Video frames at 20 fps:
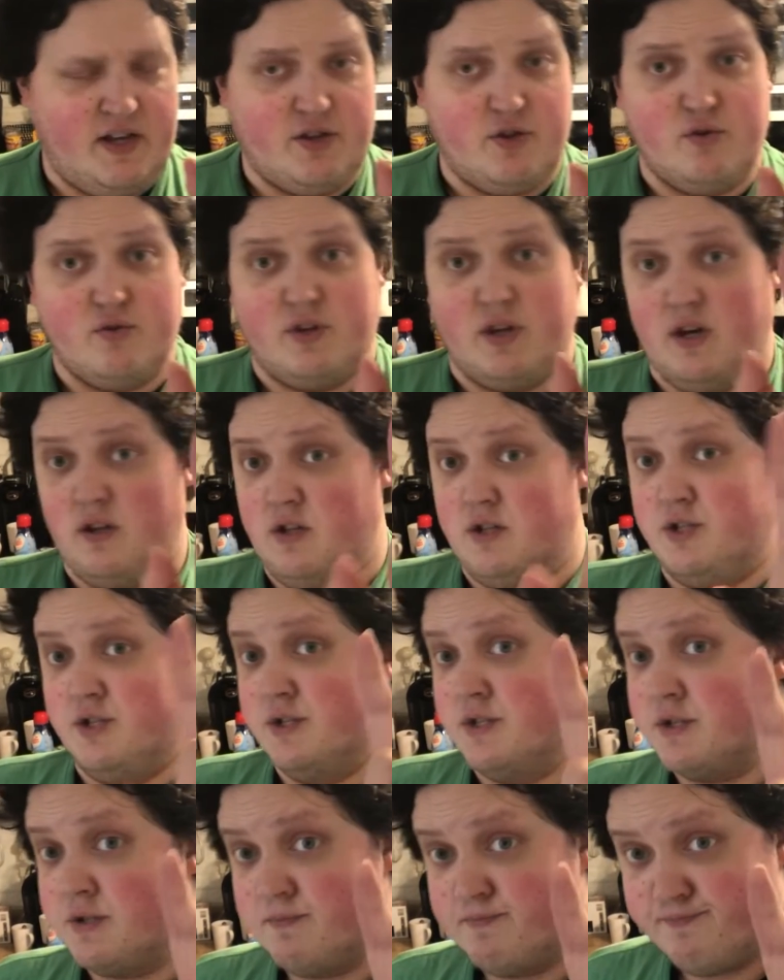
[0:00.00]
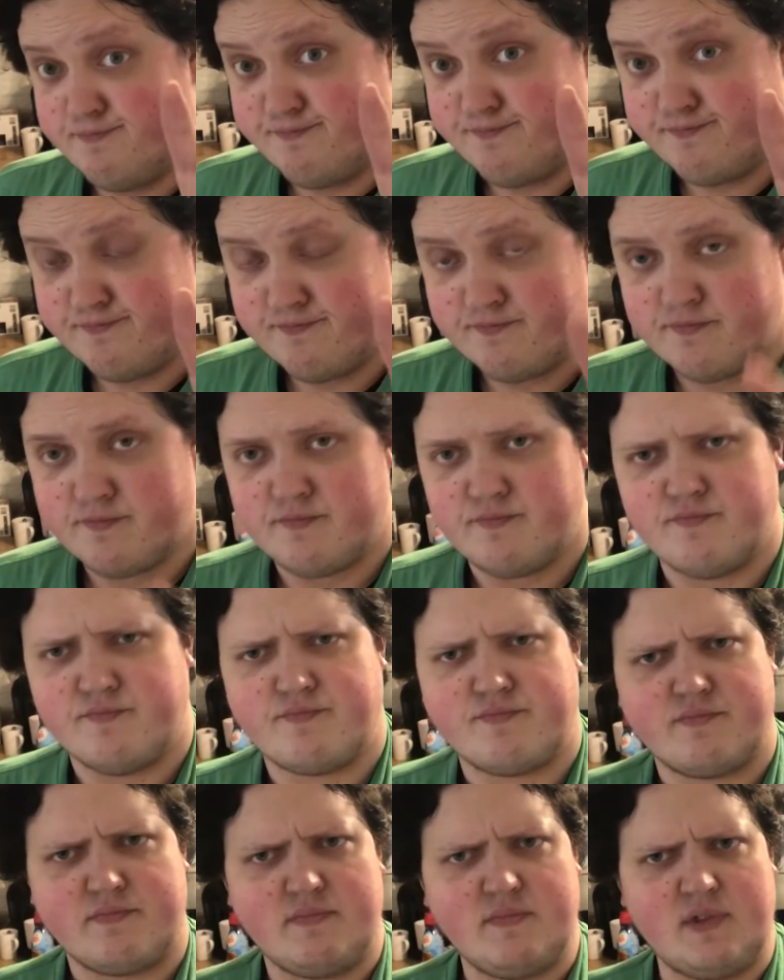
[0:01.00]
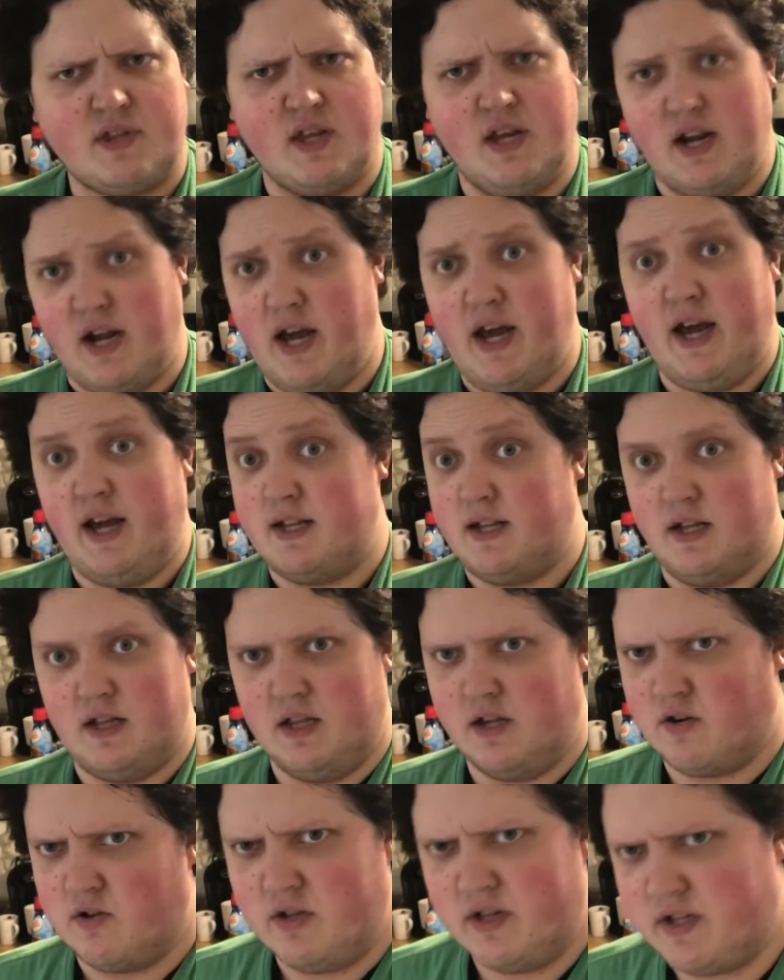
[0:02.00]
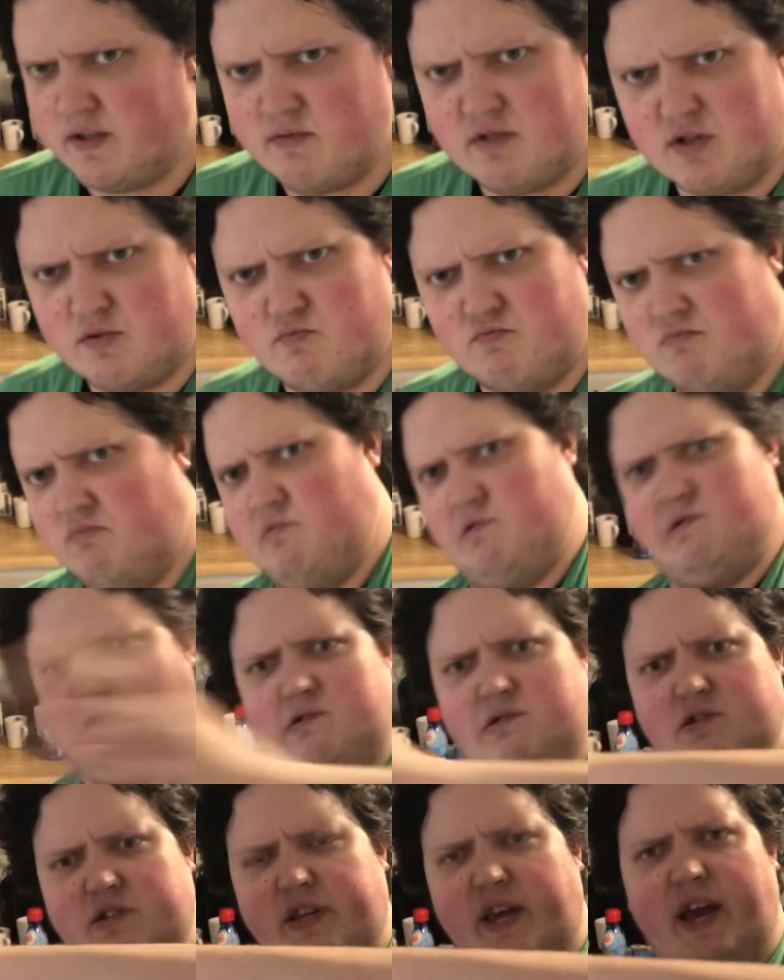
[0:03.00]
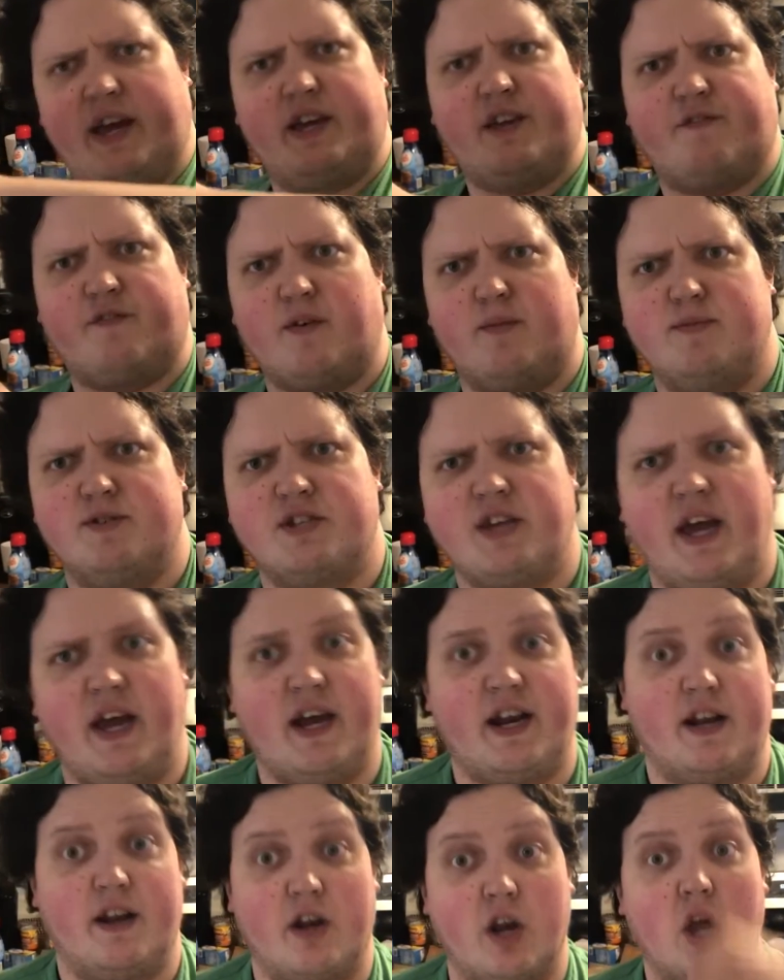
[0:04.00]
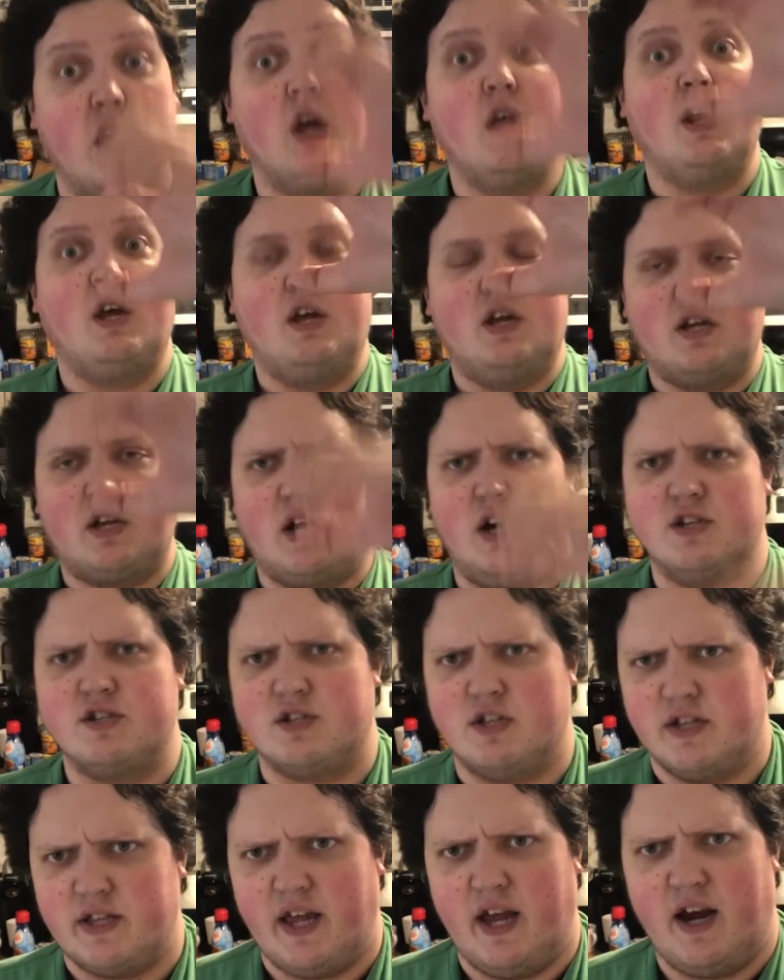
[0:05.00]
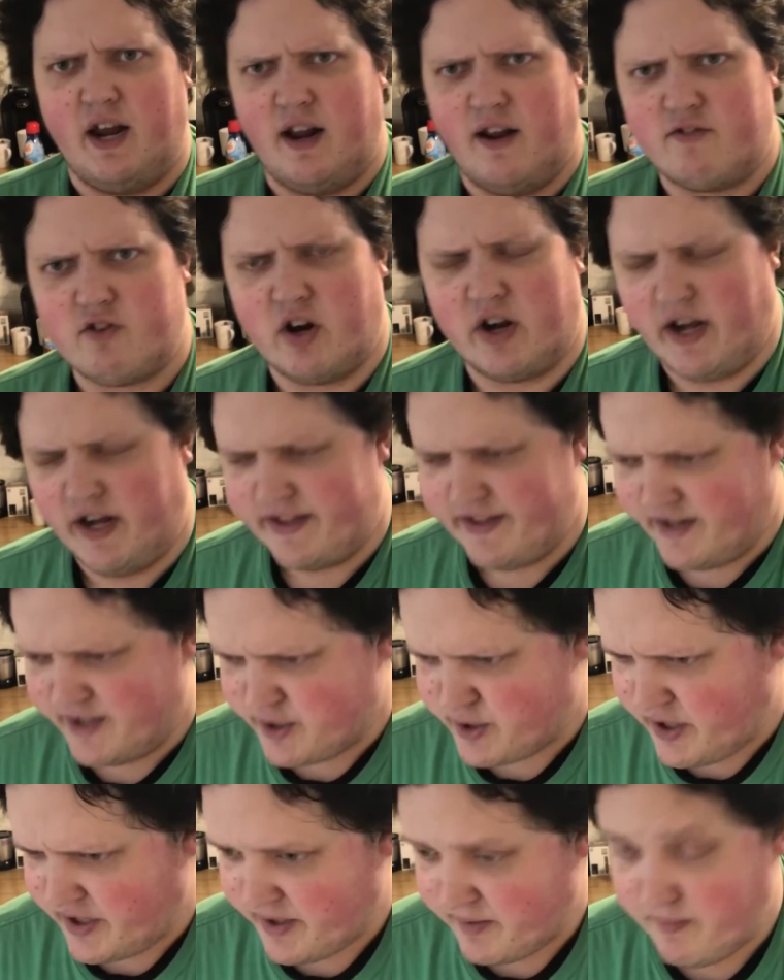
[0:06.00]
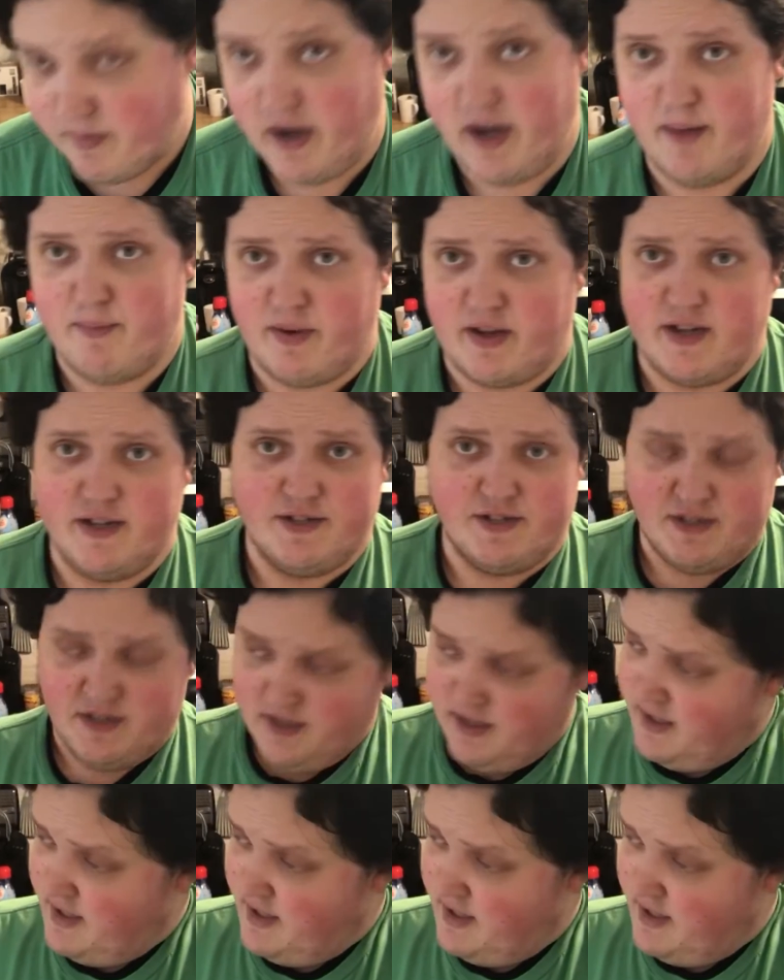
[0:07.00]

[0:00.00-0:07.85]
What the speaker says: diligence, and I had to literally just yank it from his hand and guzzle it down after I got done drinking mine, because